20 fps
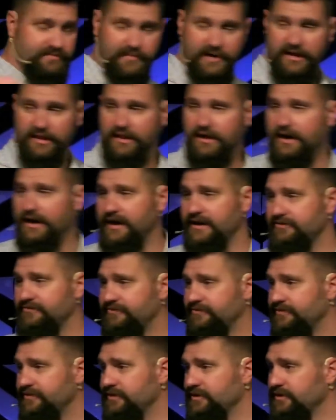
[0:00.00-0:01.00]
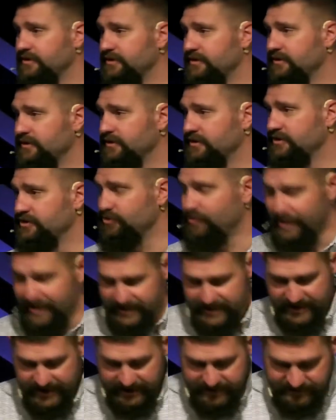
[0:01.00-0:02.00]
of my life do I
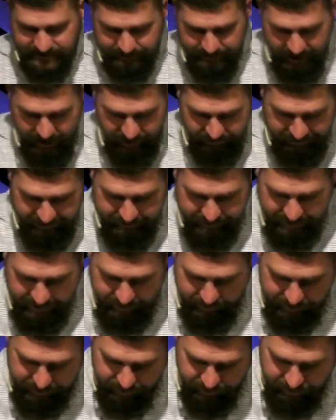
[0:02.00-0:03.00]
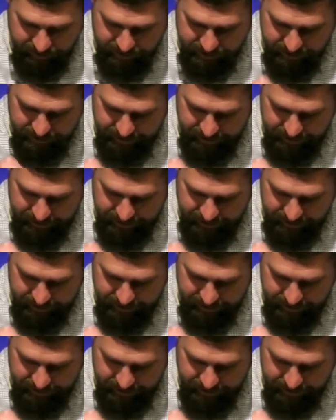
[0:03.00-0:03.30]
need some healthy biblical